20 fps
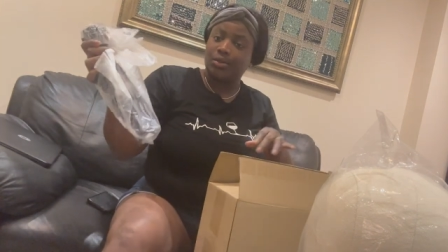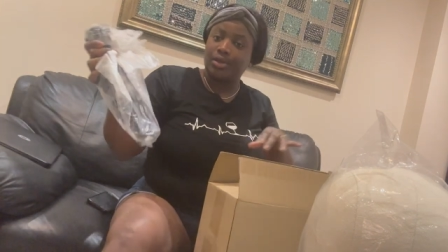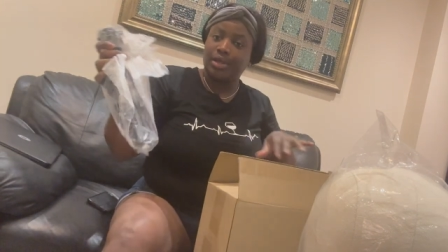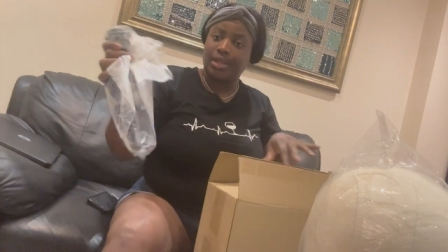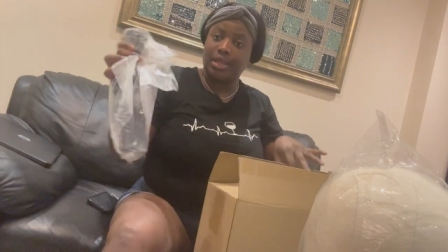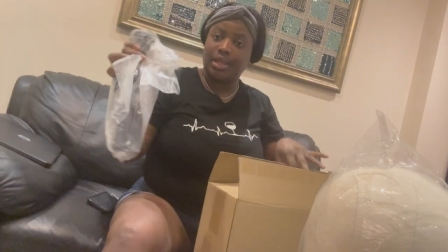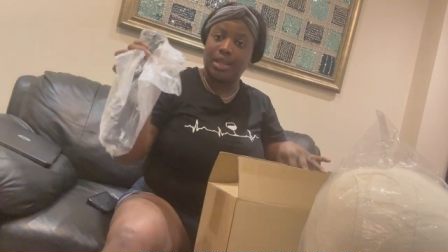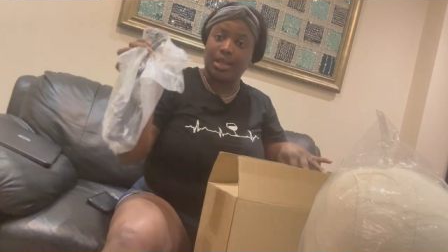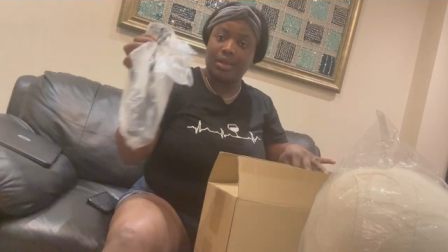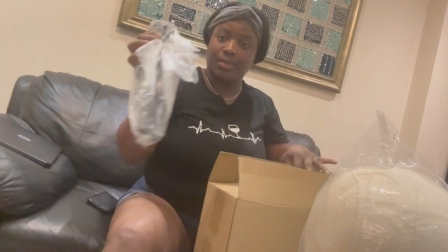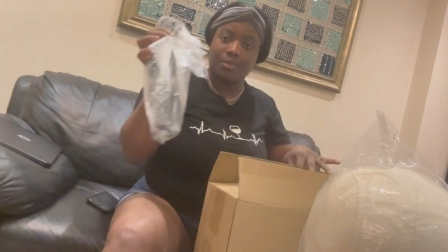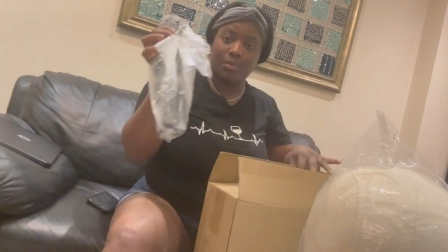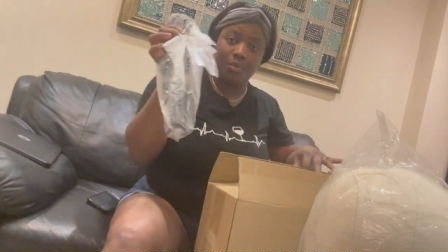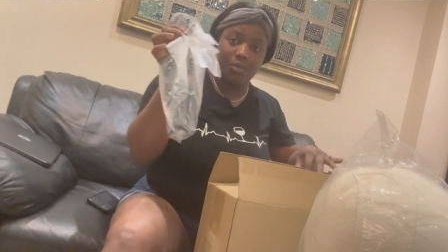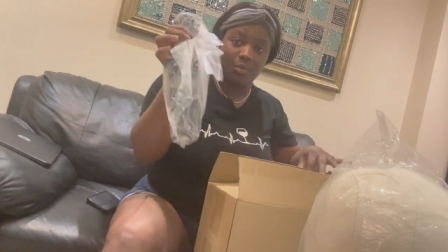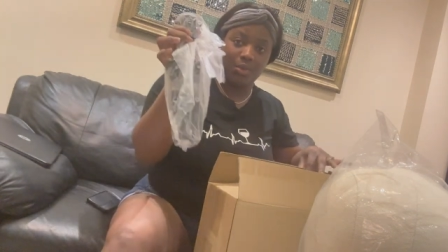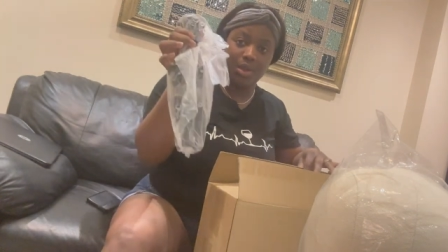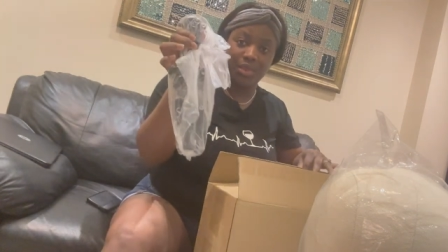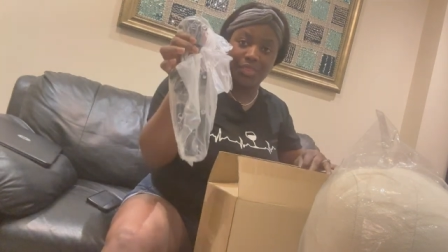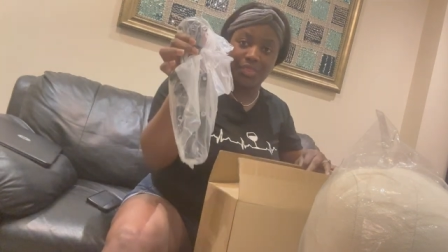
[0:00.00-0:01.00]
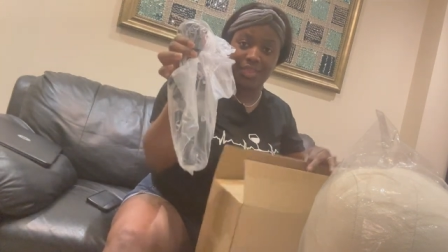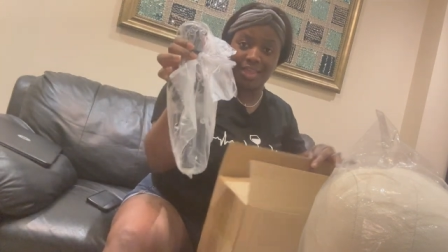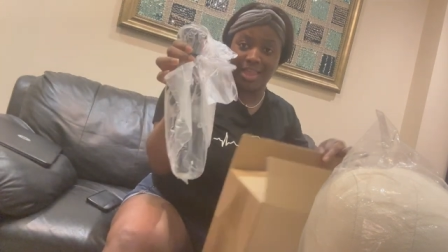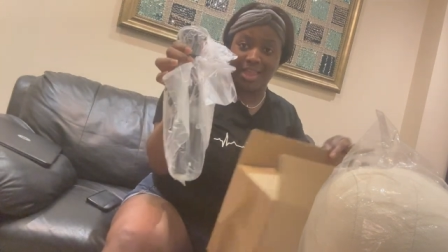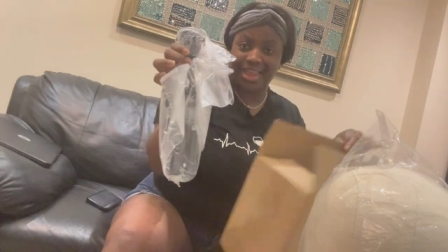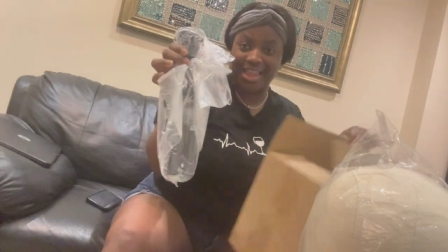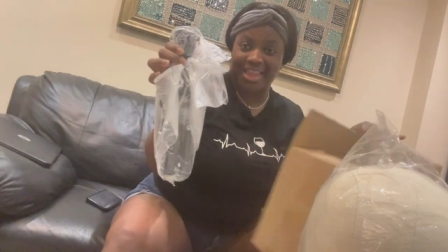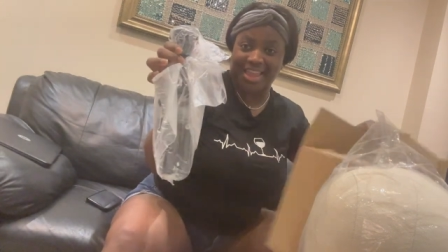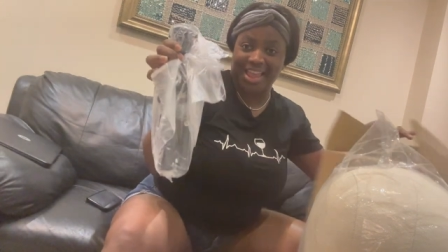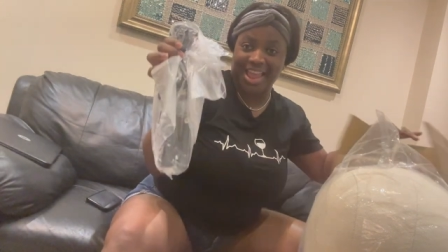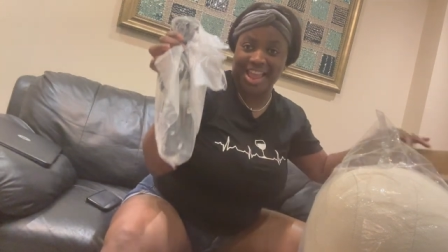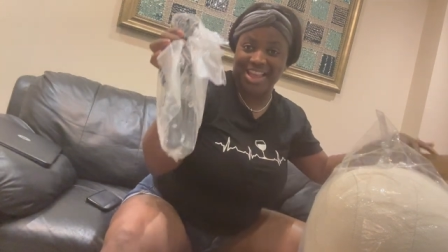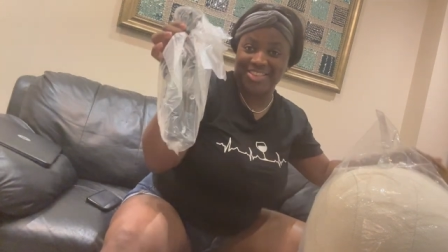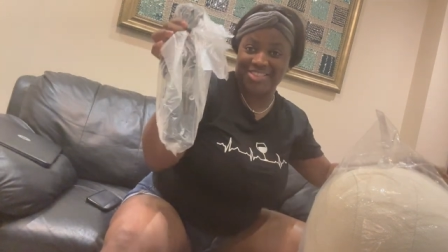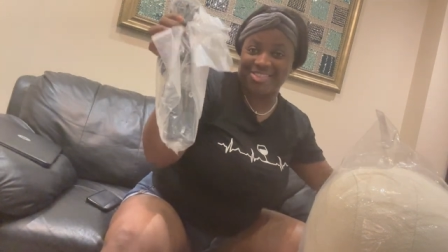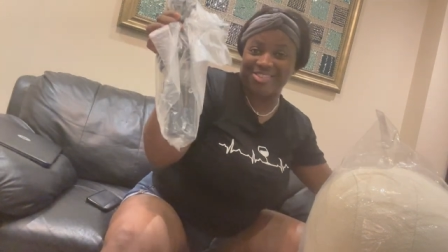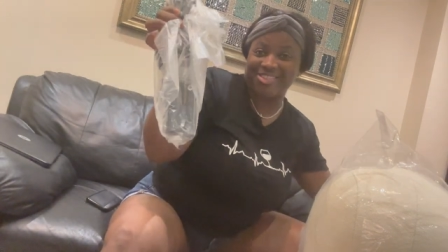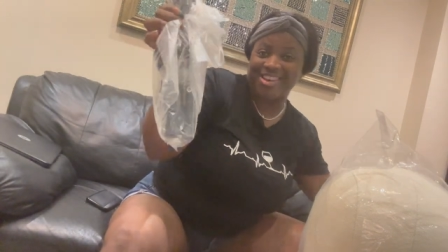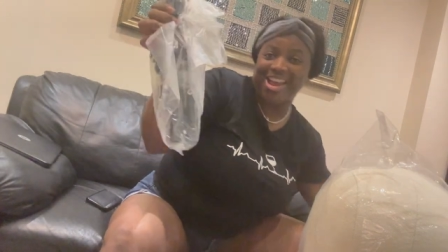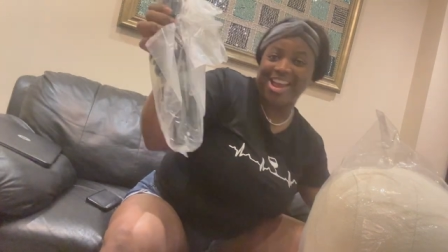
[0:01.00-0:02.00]
came with a
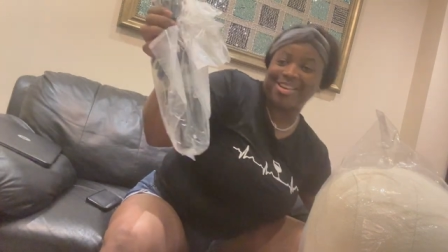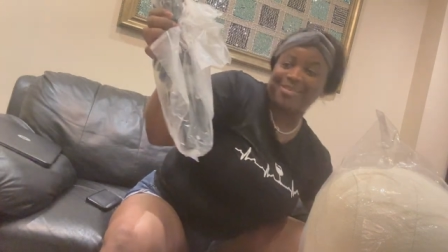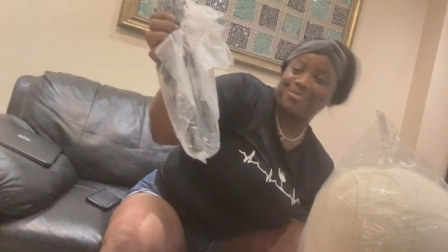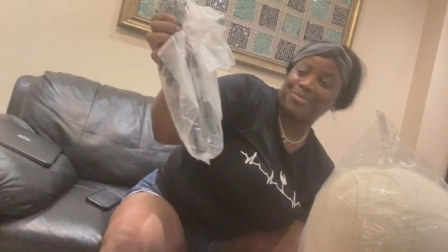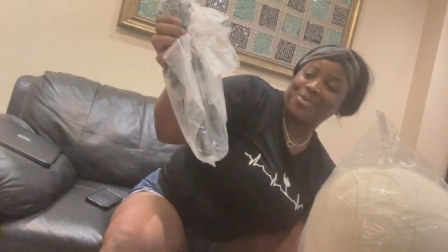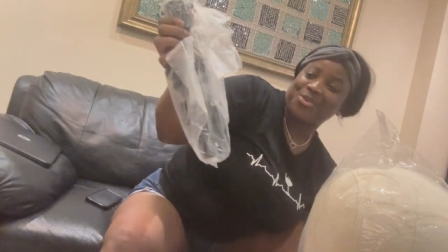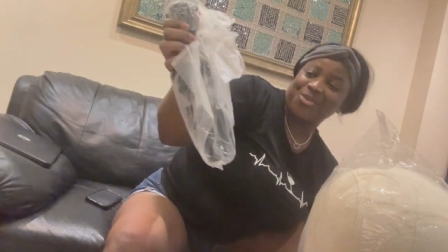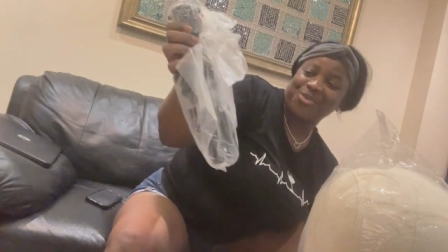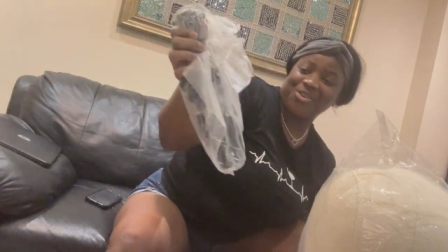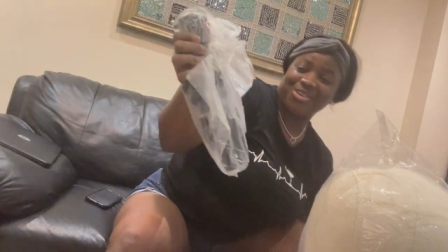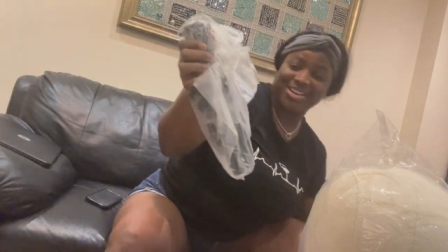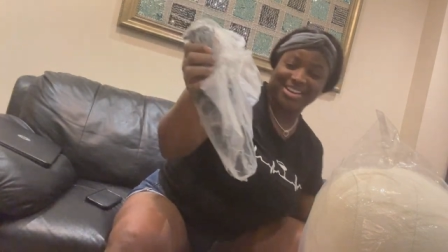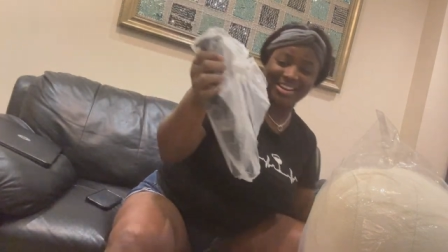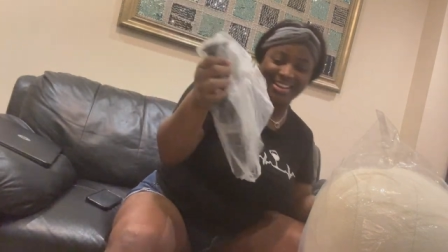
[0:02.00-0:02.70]
tripod